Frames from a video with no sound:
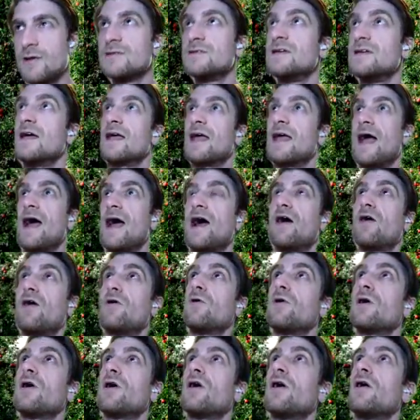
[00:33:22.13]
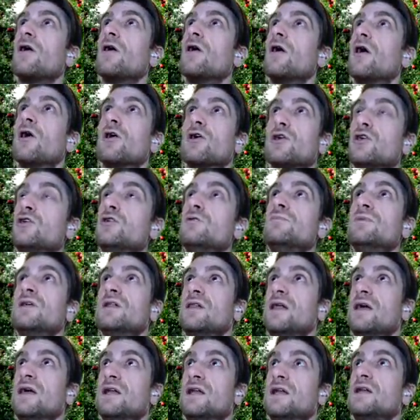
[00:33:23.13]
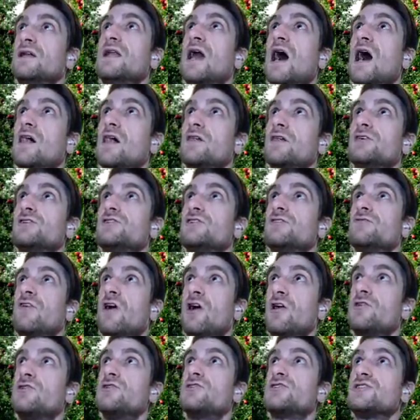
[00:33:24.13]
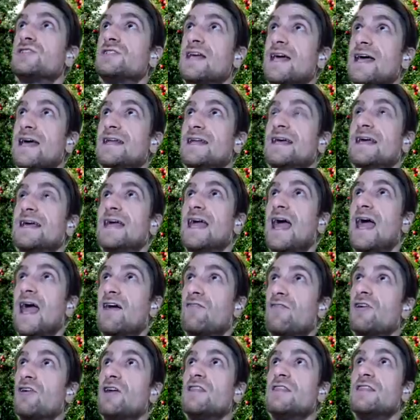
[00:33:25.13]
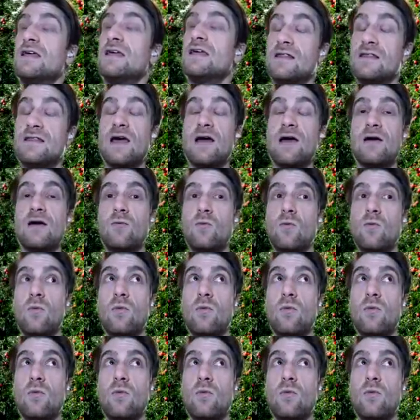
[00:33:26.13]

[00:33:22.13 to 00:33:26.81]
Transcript: take our accumulated knowledge of understanding everything that